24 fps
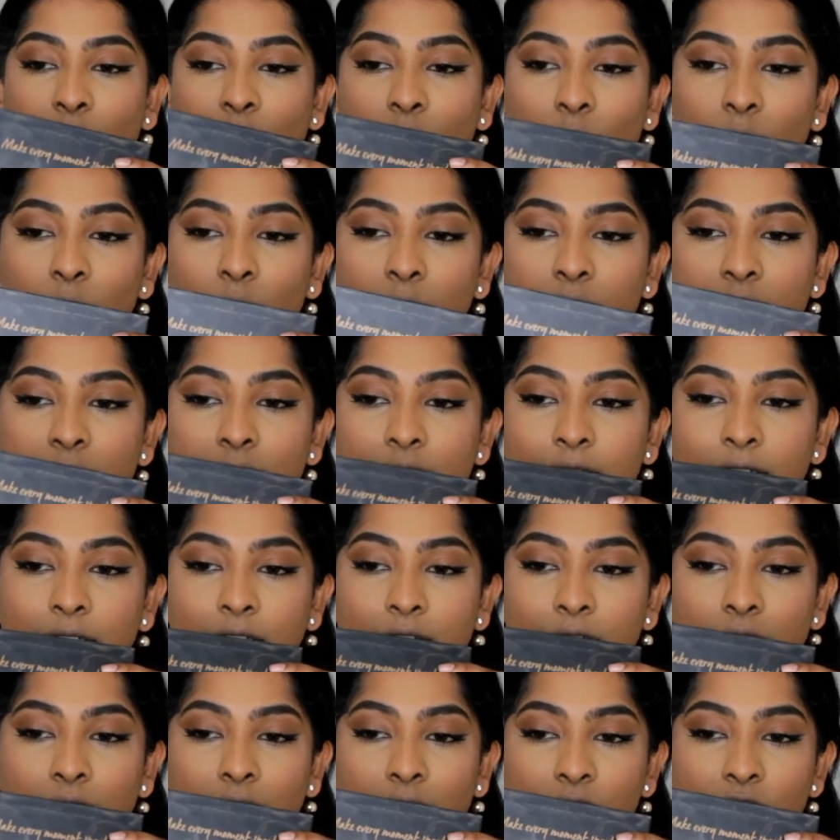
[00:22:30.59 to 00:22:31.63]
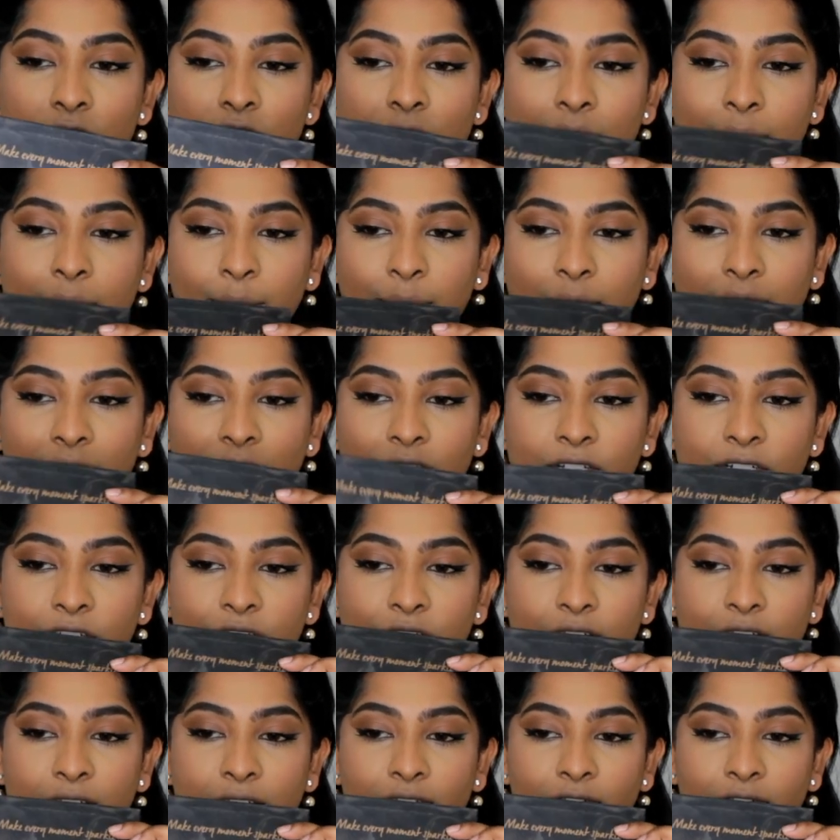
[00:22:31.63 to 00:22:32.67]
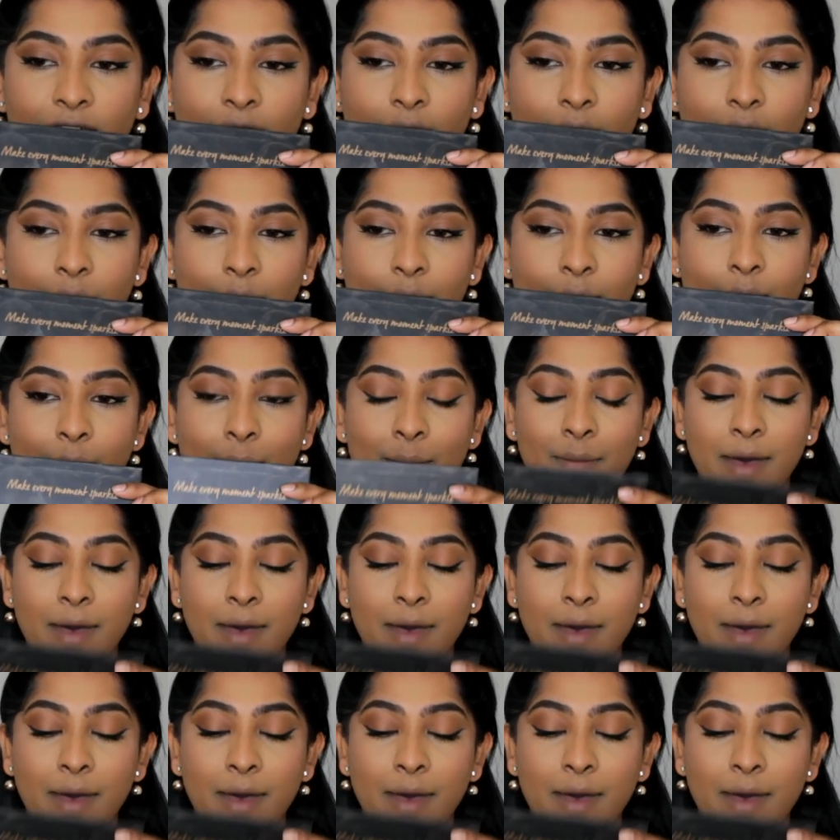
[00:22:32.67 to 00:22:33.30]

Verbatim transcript: golden champagne shade from